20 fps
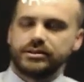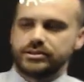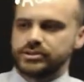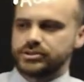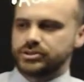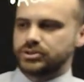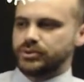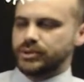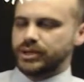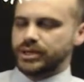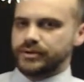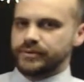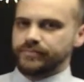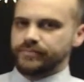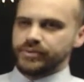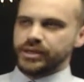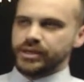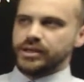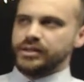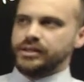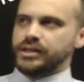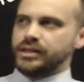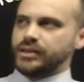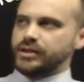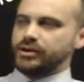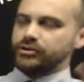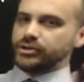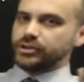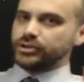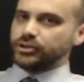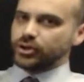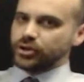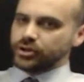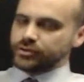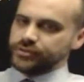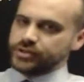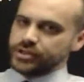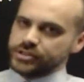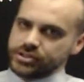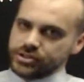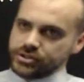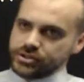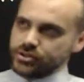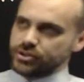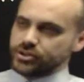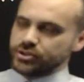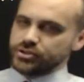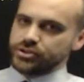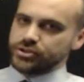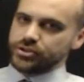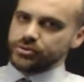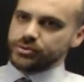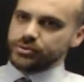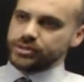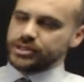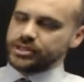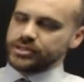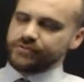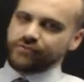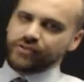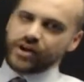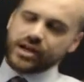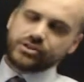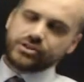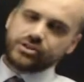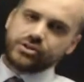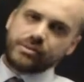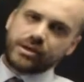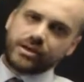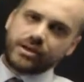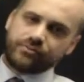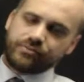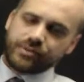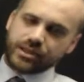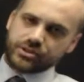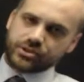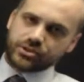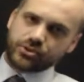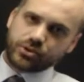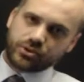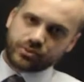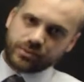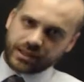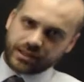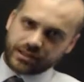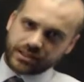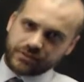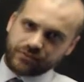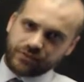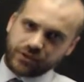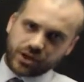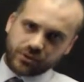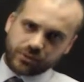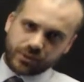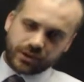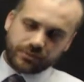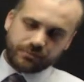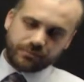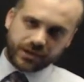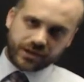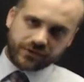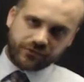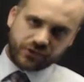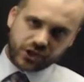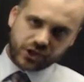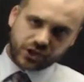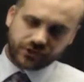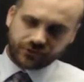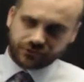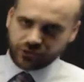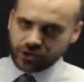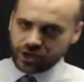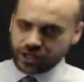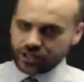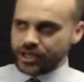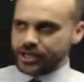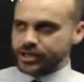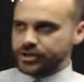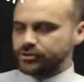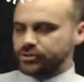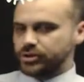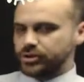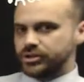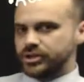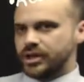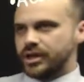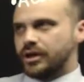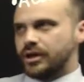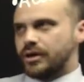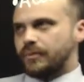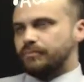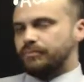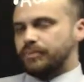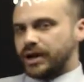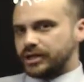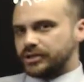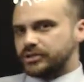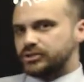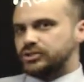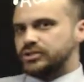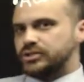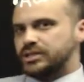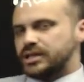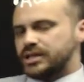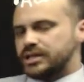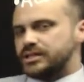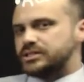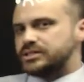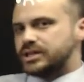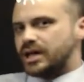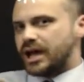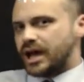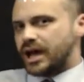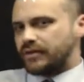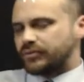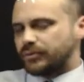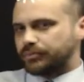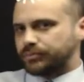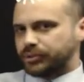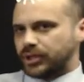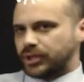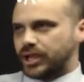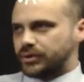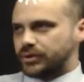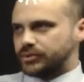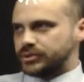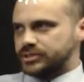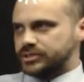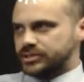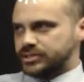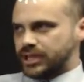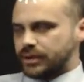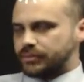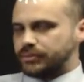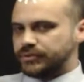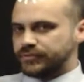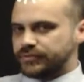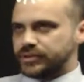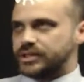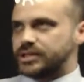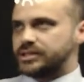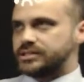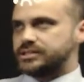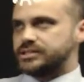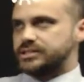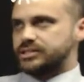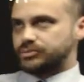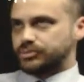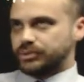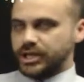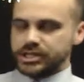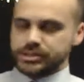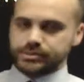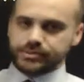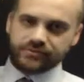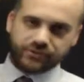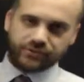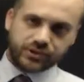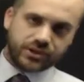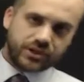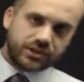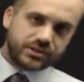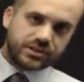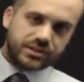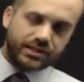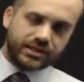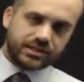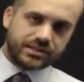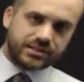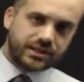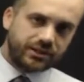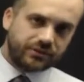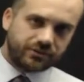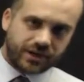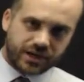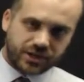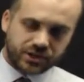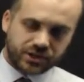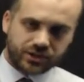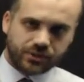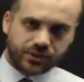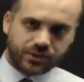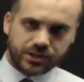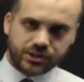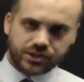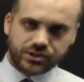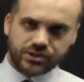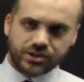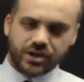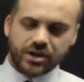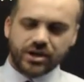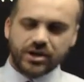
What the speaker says: squared. Now, there are a lot of things that you can do with this. Far too many for me to talk about in this video. We've got bigger fish to fry later on. But you need to have a play with some of these displacement, velocity, acceleration questions.